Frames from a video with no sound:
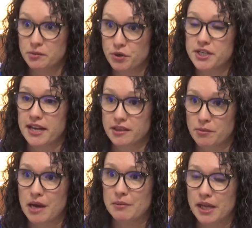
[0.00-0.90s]
to protect the
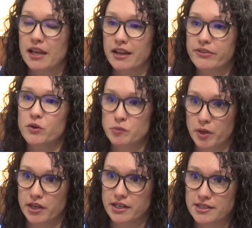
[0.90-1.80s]
public and get those
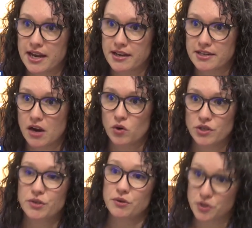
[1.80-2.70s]
buildings taken down as
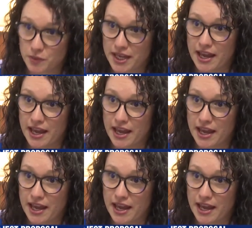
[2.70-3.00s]
soon as we